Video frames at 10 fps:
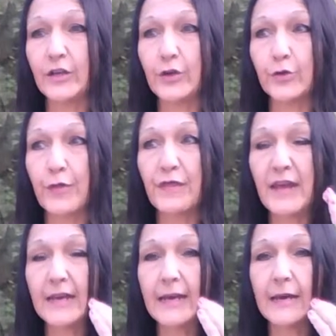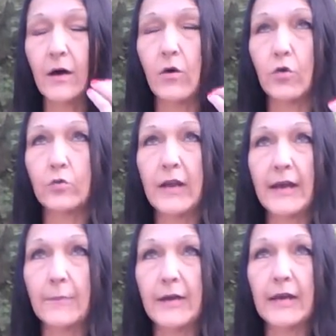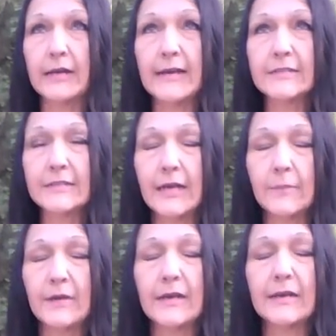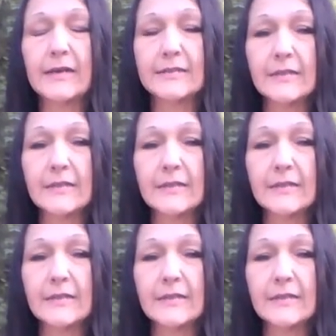you're thinking, oh, let it be a yes, let it be a yes,